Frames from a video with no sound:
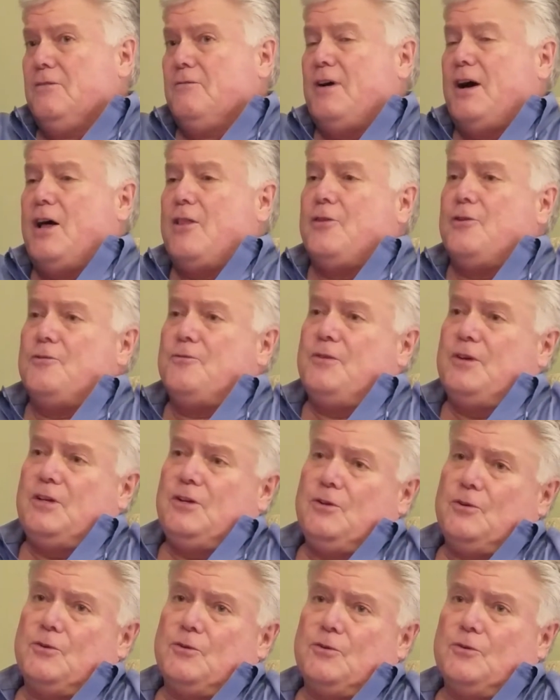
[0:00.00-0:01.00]
father
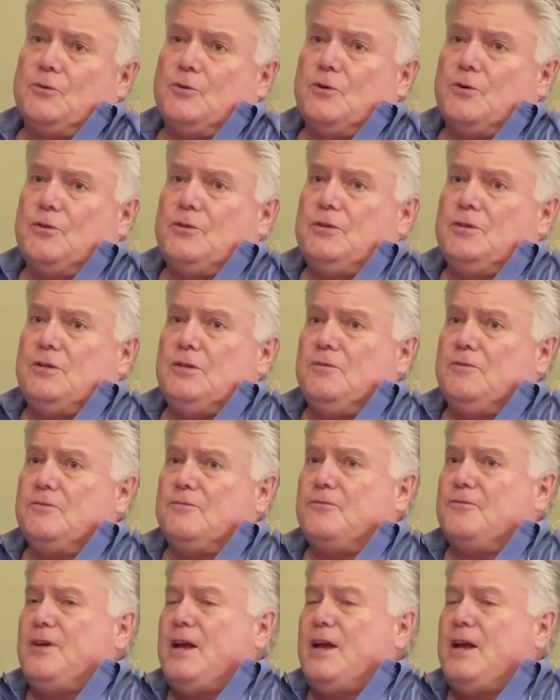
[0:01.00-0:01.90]
figure or the